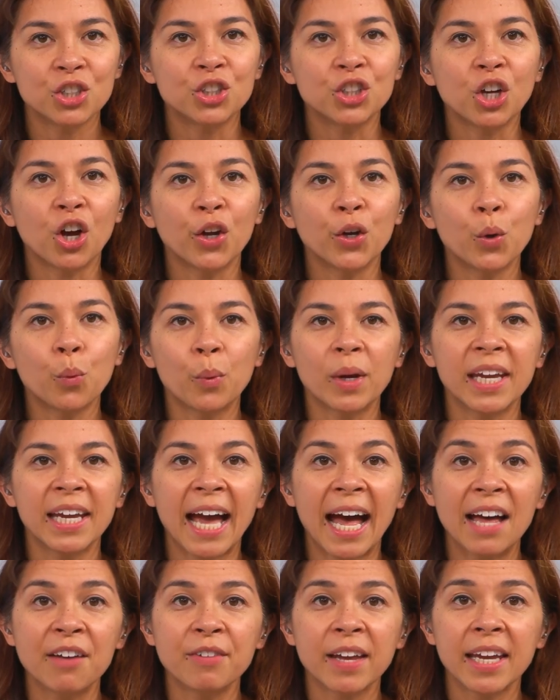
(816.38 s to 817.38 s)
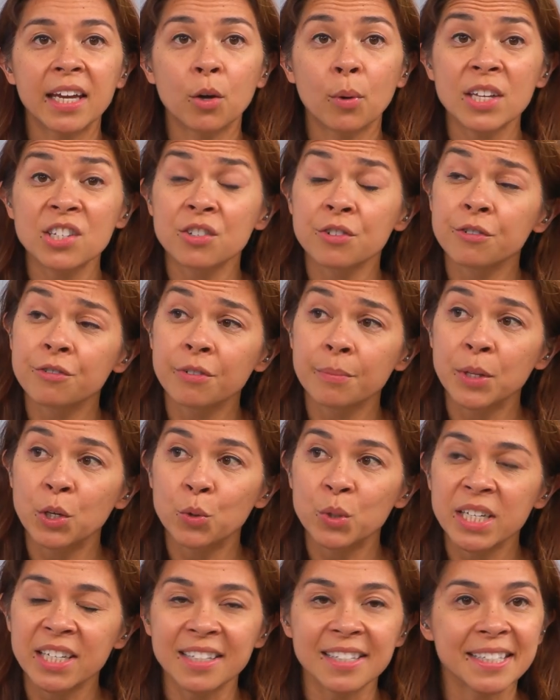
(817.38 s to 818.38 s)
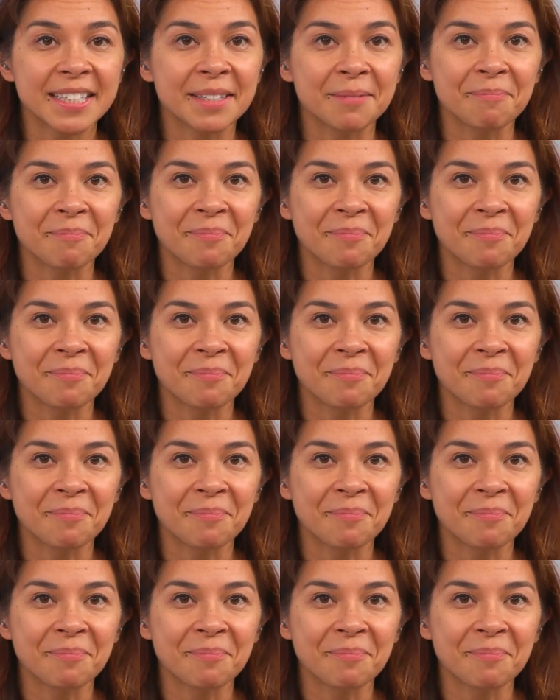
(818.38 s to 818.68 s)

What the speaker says: John, we have a question from the audience.